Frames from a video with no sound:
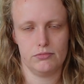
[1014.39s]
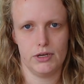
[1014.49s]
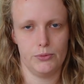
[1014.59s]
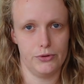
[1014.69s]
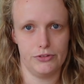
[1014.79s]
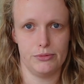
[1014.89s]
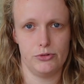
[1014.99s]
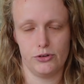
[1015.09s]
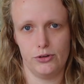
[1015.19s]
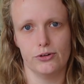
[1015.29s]
I want them
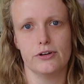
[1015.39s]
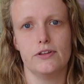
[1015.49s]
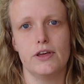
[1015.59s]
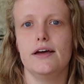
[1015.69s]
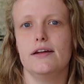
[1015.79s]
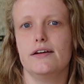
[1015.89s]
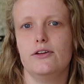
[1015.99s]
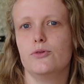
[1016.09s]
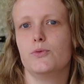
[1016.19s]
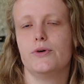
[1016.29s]
secured and I
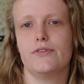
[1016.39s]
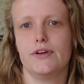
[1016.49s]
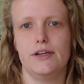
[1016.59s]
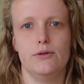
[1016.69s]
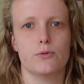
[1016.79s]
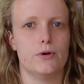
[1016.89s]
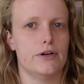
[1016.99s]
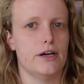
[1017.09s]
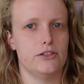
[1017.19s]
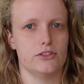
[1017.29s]
don't want any raw
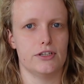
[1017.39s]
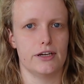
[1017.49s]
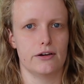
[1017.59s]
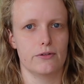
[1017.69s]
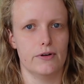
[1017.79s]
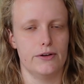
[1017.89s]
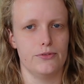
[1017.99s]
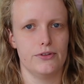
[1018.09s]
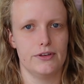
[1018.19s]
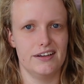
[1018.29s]
edges hanging around.